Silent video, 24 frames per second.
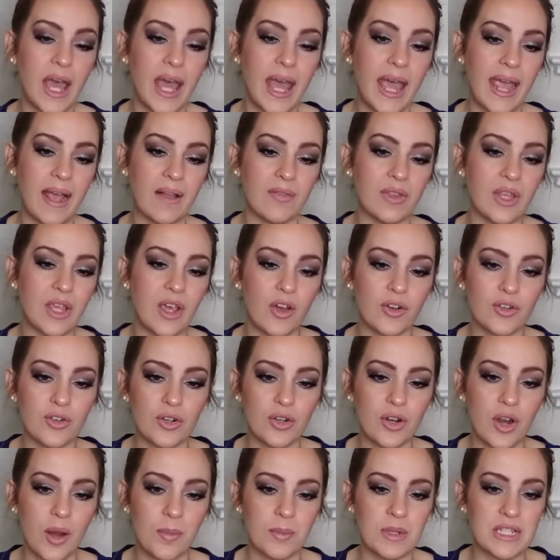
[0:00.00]
and the
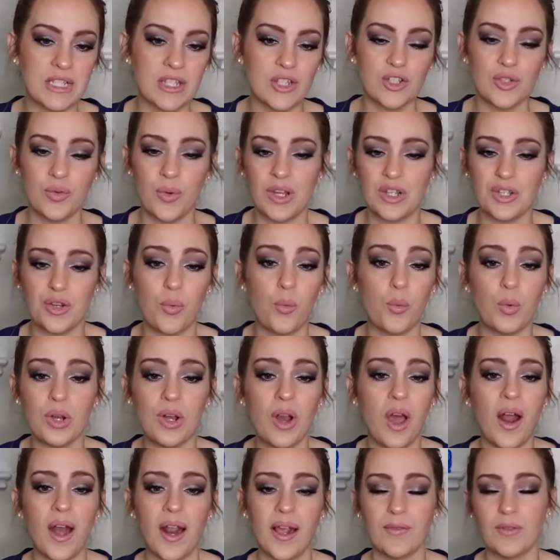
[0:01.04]
undergarment situation would
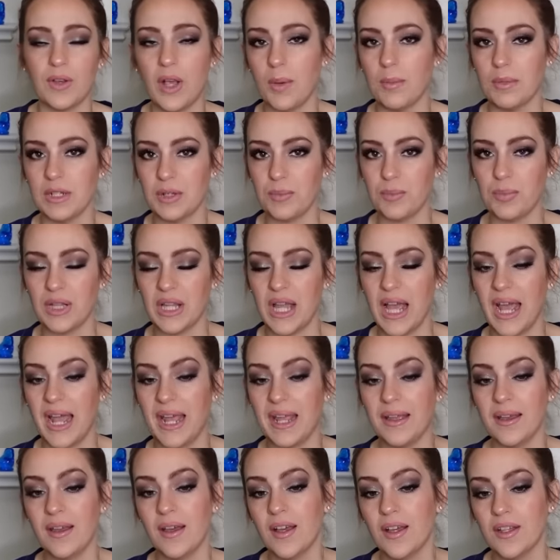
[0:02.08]
not have come into
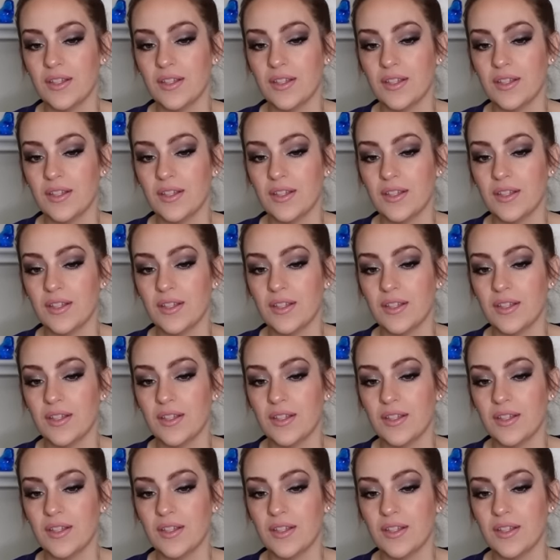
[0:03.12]
play.